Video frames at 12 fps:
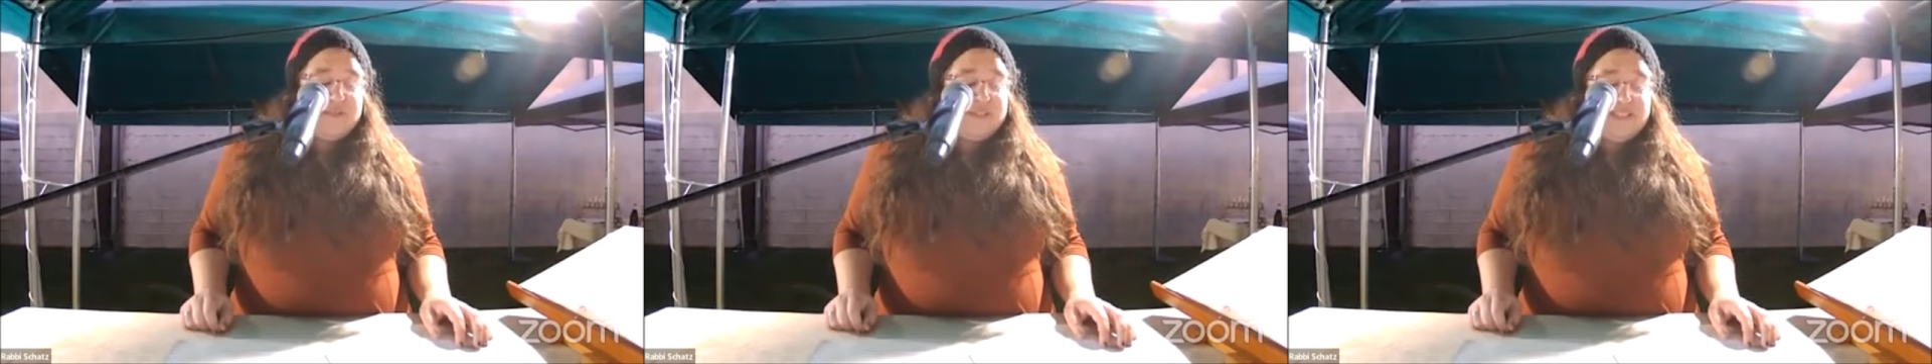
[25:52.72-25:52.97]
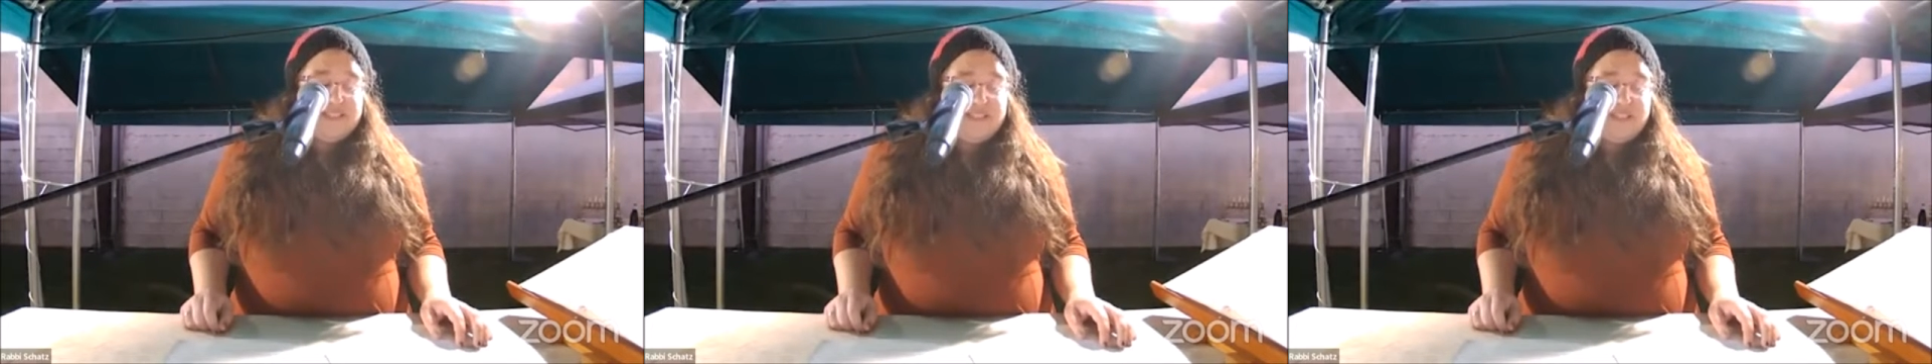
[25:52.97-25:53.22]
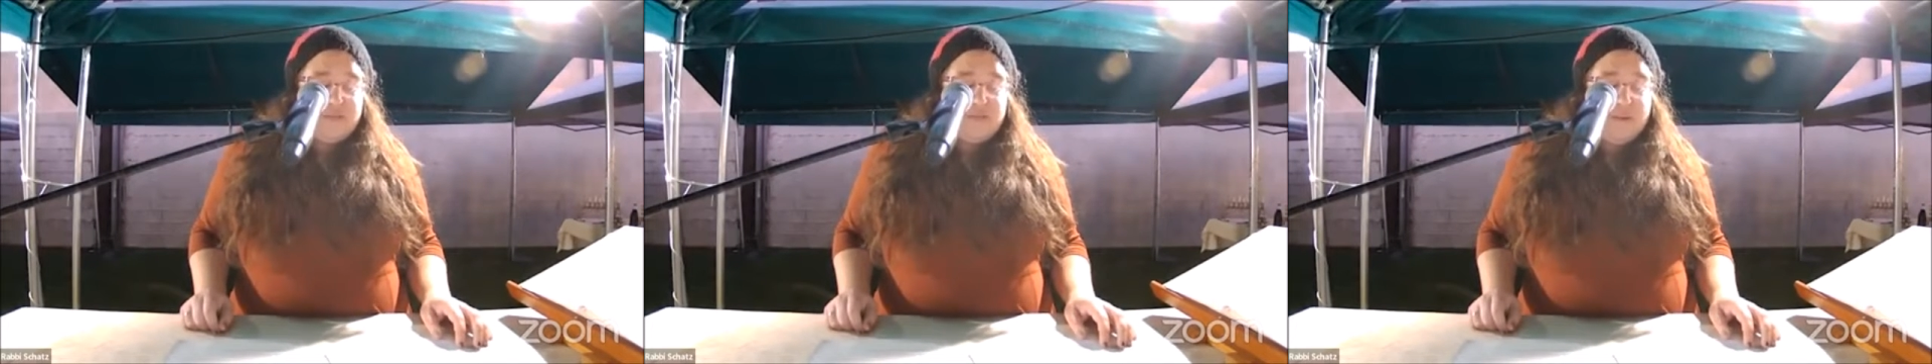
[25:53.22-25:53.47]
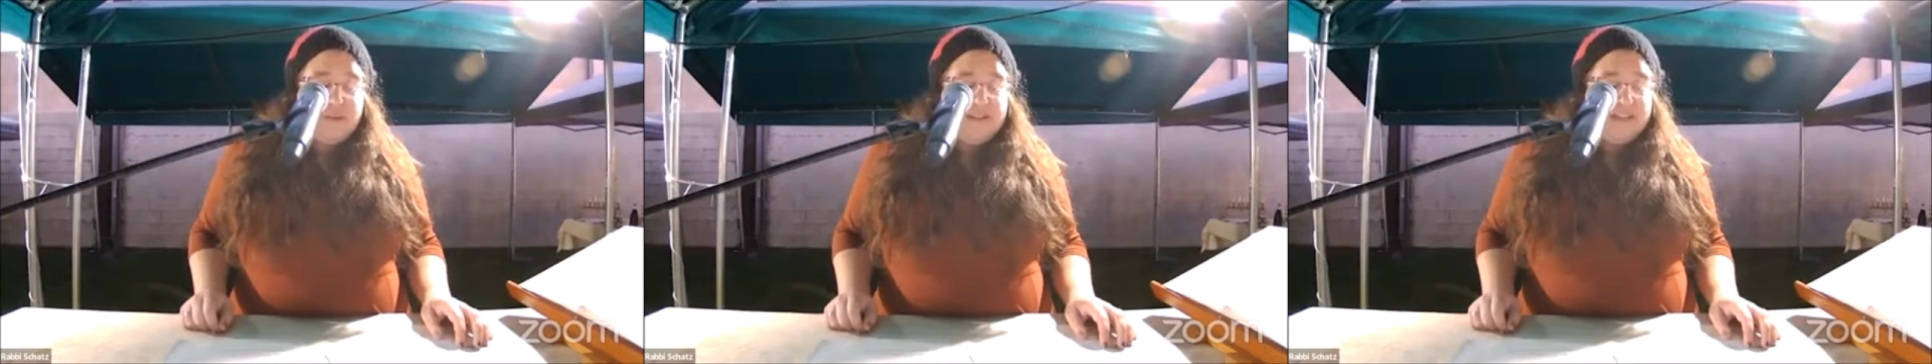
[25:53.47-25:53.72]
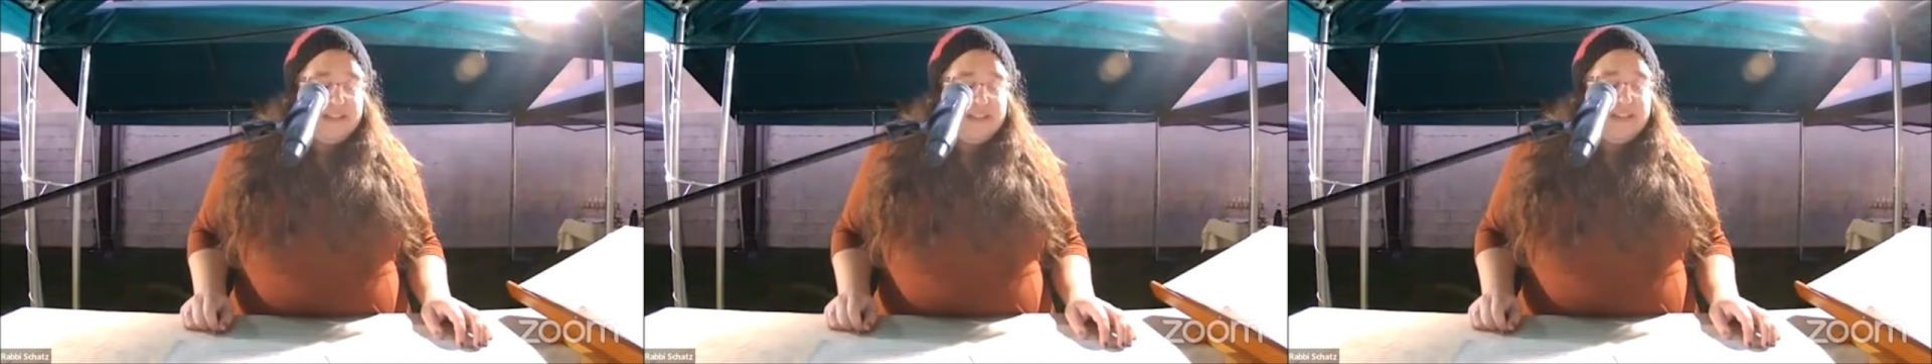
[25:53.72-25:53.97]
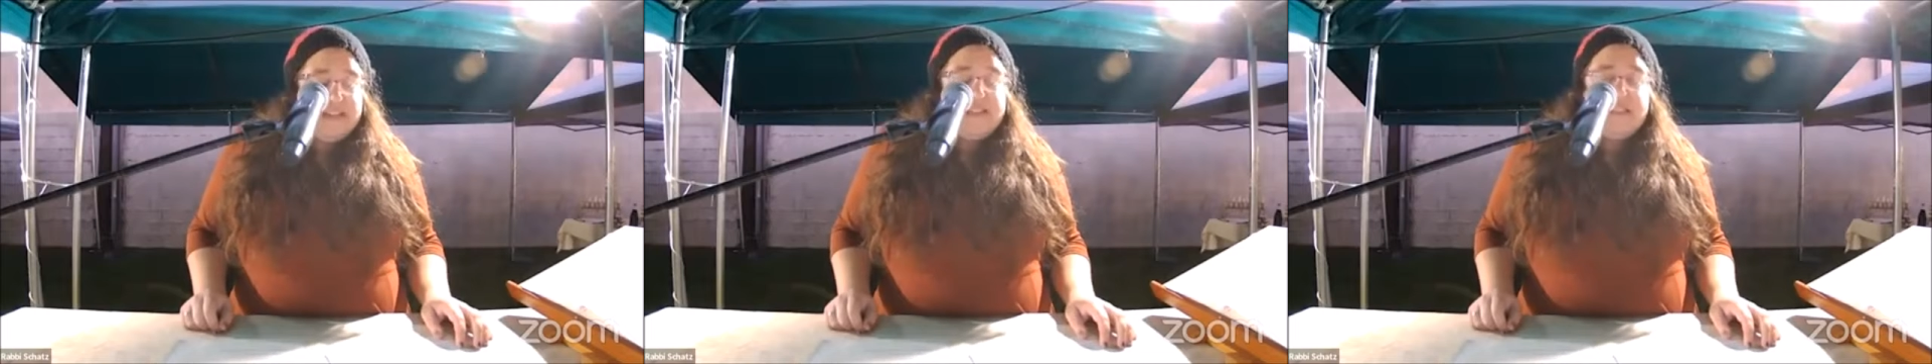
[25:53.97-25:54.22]
the discus throwing,
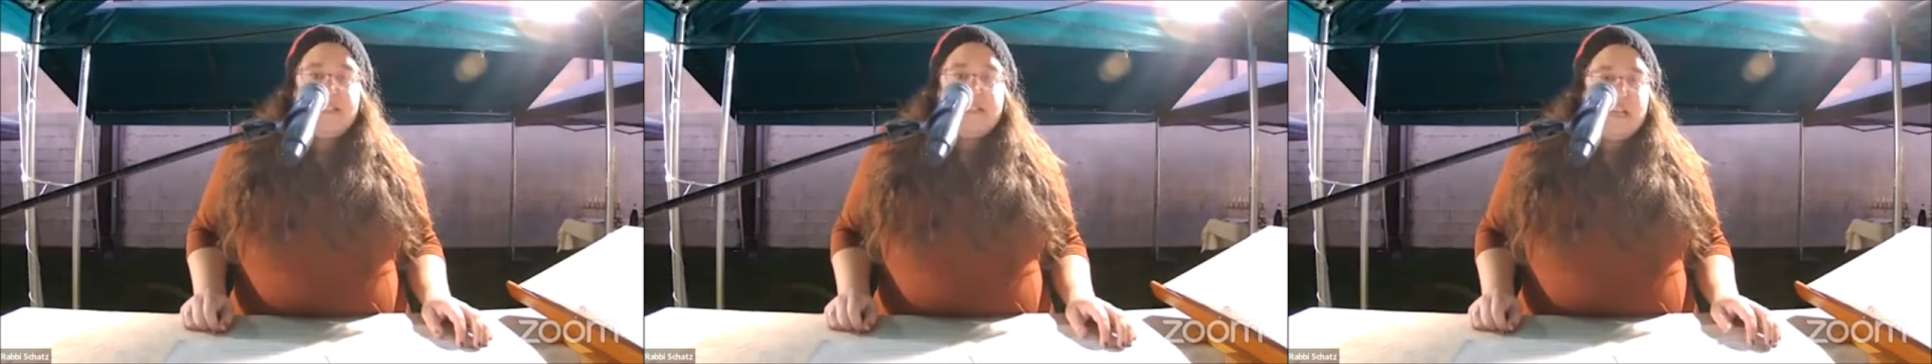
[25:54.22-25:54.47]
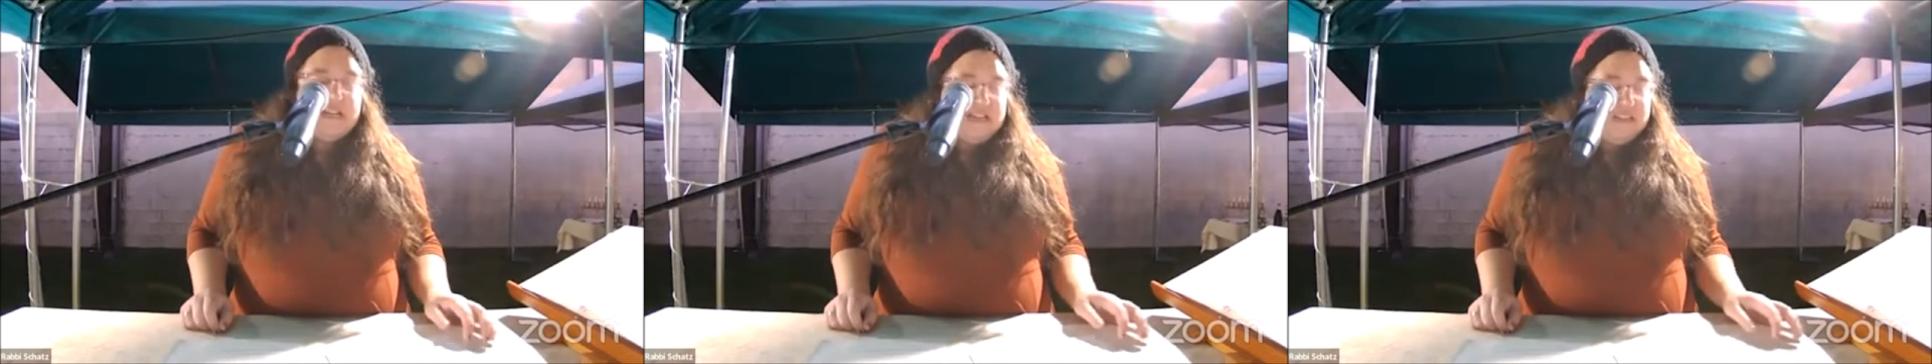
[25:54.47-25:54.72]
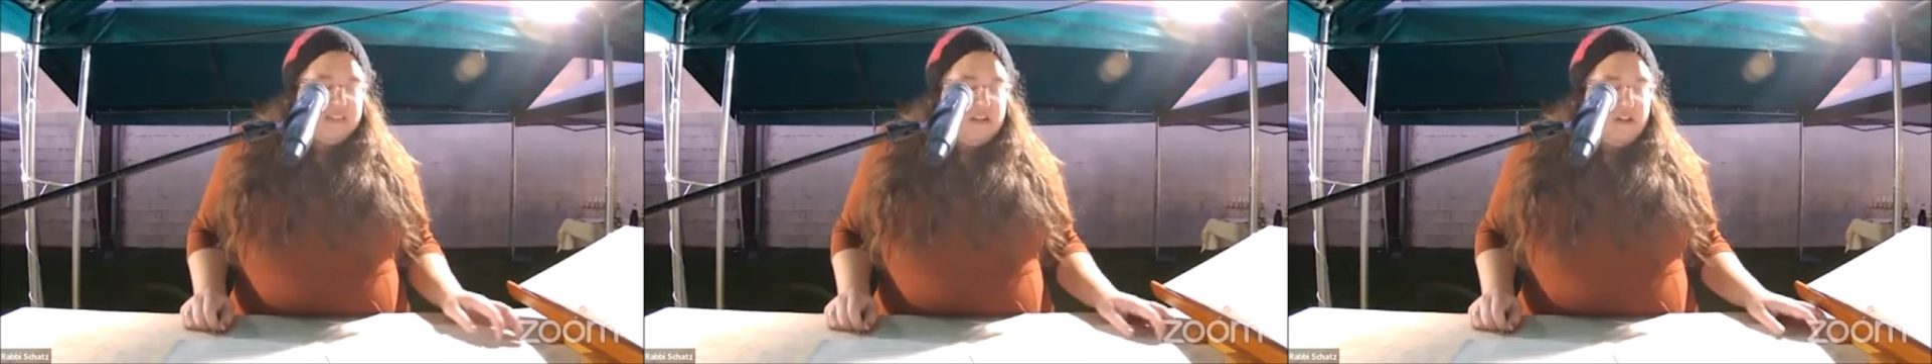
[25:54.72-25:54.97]
disdaining the